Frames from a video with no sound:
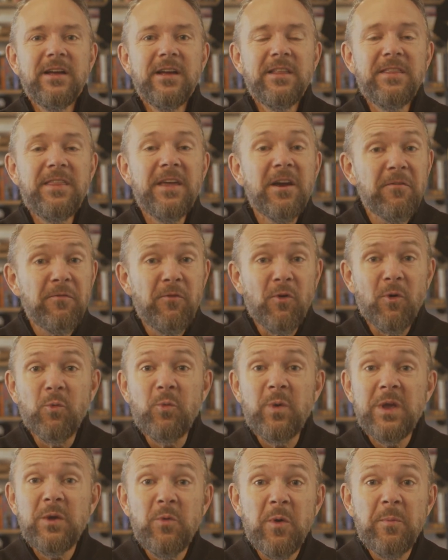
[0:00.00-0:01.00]
Therefore,
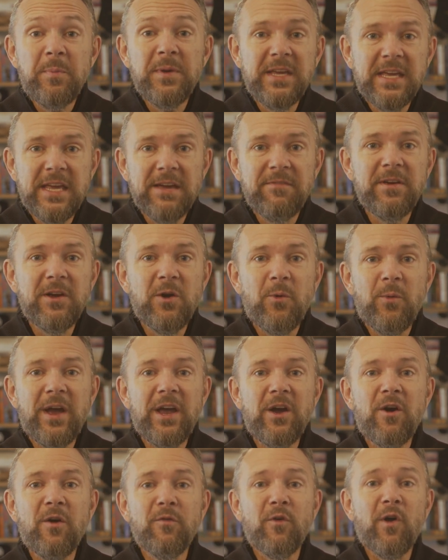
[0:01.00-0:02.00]
we will be giving
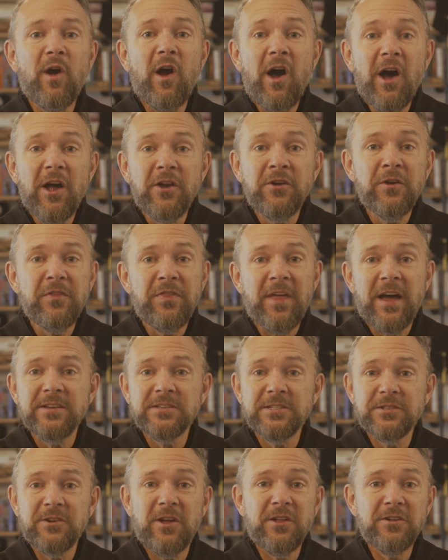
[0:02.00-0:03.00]
away over
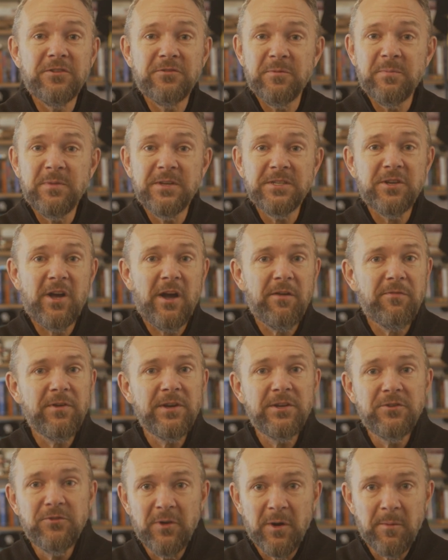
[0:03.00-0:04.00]
$100,000 from this
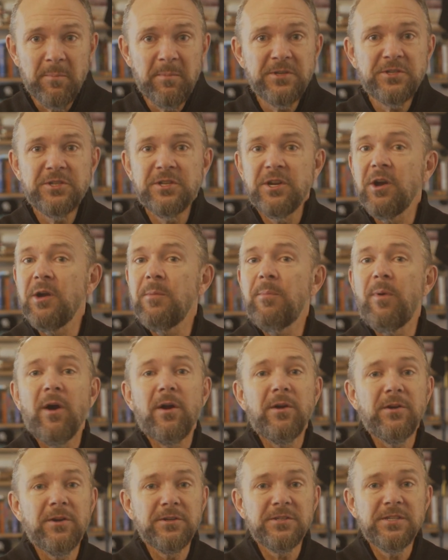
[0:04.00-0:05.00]
offering to our missionary
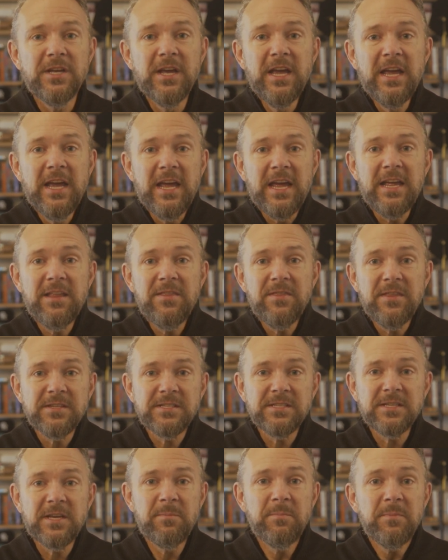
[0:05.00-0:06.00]
partners in
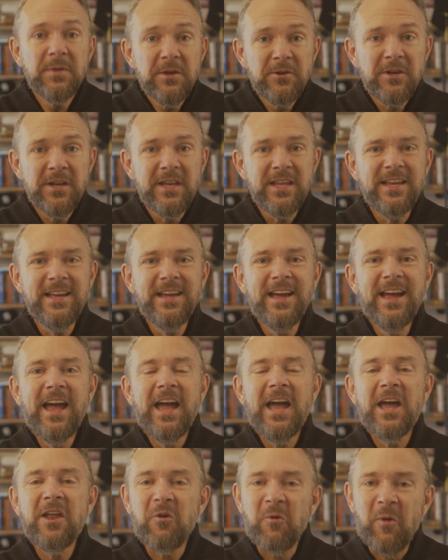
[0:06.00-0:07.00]
this community
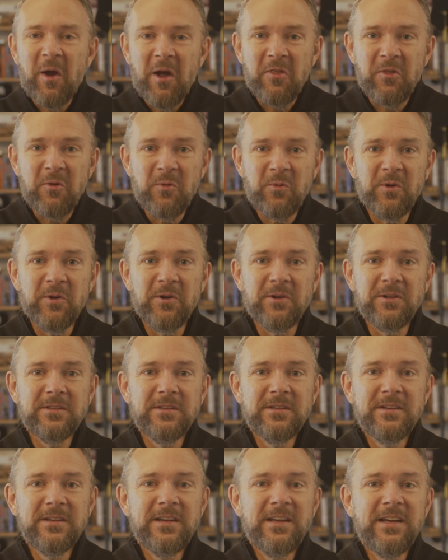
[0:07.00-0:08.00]
and around the world.
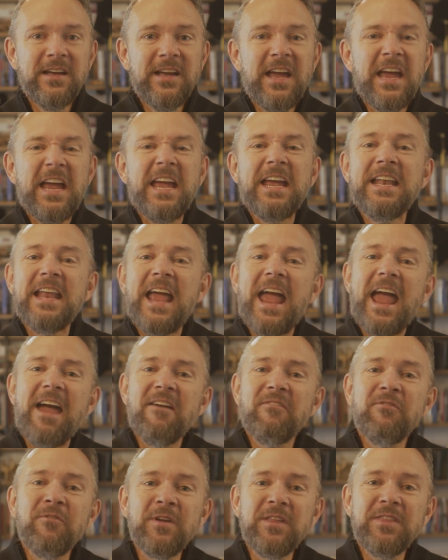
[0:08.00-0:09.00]
In
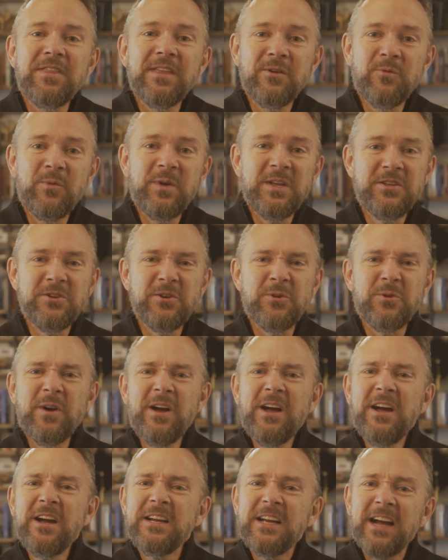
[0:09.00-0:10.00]
everything we do,
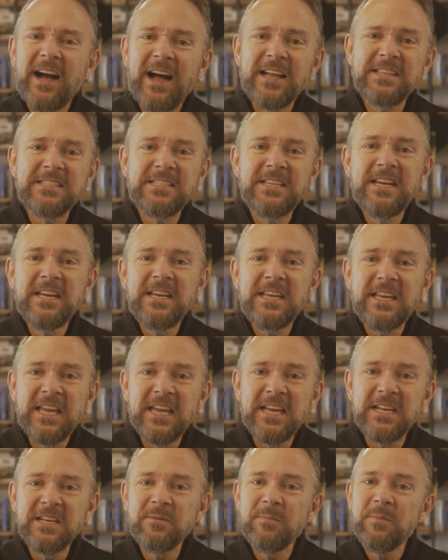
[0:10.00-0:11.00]
God's
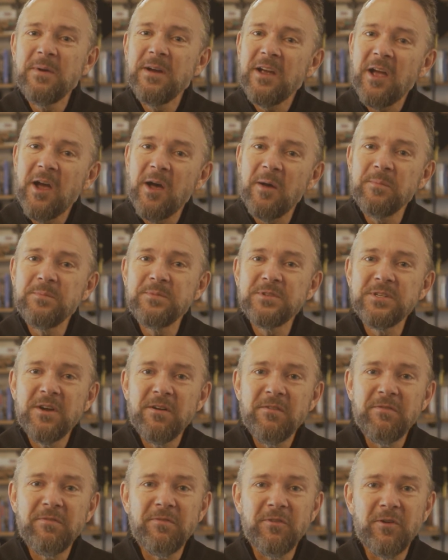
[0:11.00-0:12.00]
kingdom comes
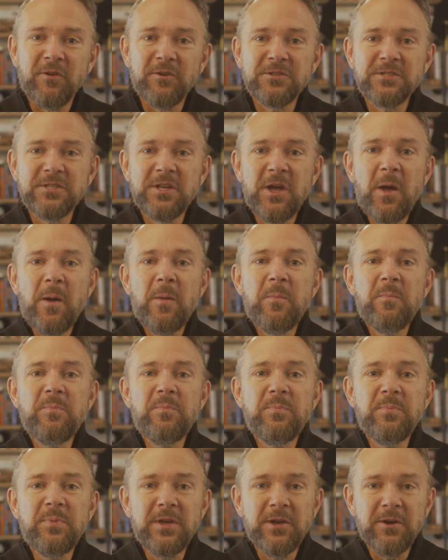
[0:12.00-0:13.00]
first,
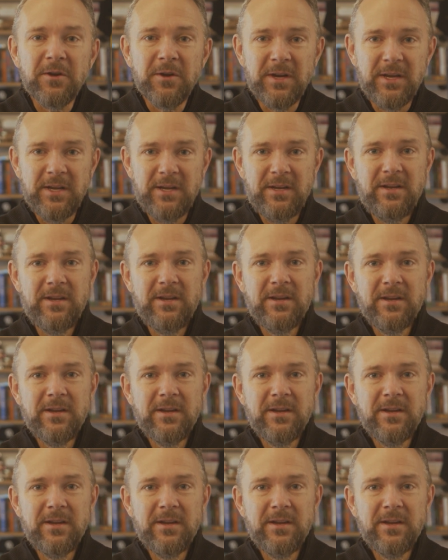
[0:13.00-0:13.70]
period.